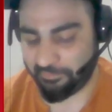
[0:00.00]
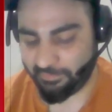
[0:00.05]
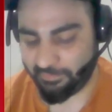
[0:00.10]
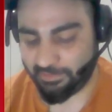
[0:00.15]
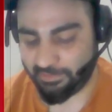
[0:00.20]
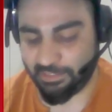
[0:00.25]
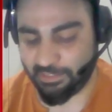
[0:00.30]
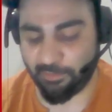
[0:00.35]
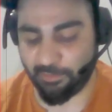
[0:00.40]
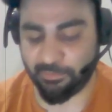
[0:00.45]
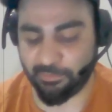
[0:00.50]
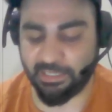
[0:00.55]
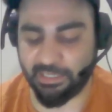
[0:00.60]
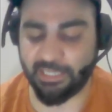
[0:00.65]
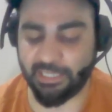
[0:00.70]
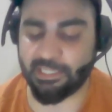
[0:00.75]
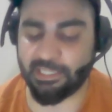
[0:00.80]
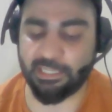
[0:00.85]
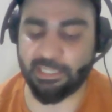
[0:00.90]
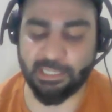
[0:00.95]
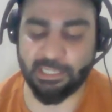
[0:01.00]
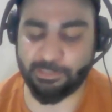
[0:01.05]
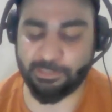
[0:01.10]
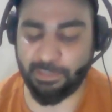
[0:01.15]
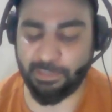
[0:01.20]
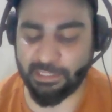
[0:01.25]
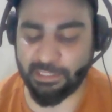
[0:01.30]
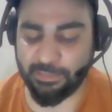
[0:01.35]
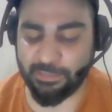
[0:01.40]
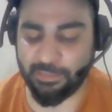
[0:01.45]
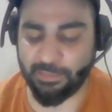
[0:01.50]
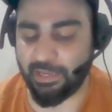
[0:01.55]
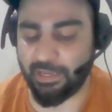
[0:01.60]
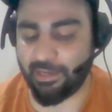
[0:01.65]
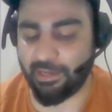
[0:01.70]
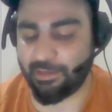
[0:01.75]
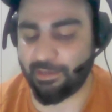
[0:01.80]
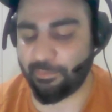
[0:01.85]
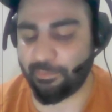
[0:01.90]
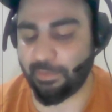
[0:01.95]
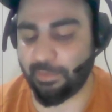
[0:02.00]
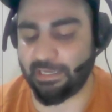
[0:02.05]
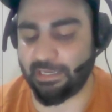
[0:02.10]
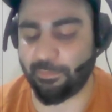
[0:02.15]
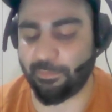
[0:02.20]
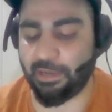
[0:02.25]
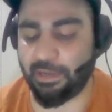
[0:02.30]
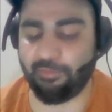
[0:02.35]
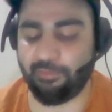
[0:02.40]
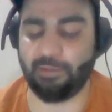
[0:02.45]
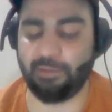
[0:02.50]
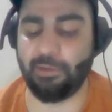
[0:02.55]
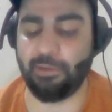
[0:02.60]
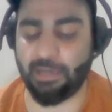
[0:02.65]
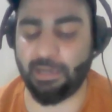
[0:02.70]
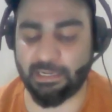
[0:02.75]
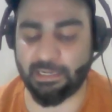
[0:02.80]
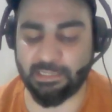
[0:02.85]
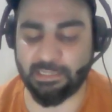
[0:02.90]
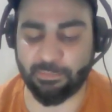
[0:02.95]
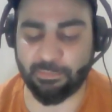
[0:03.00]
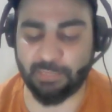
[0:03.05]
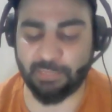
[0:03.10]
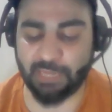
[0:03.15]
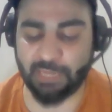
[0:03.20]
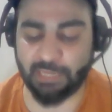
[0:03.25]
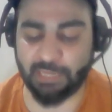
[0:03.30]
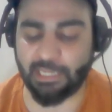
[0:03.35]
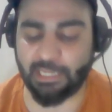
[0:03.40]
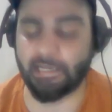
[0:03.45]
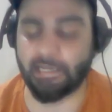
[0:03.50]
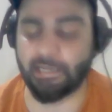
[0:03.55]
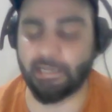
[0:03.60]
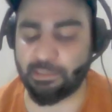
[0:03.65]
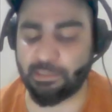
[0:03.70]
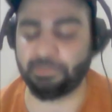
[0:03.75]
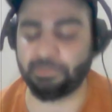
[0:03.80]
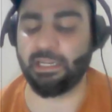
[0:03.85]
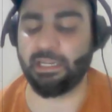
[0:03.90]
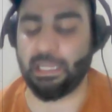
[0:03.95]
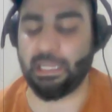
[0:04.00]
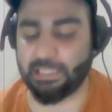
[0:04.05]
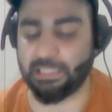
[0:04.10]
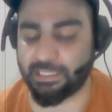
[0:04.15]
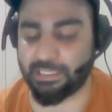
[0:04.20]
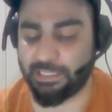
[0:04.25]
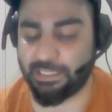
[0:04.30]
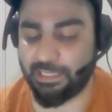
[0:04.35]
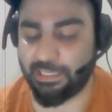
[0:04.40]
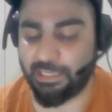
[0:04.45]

some degree Celsius means bay, multiply will be written something like tick, something like this.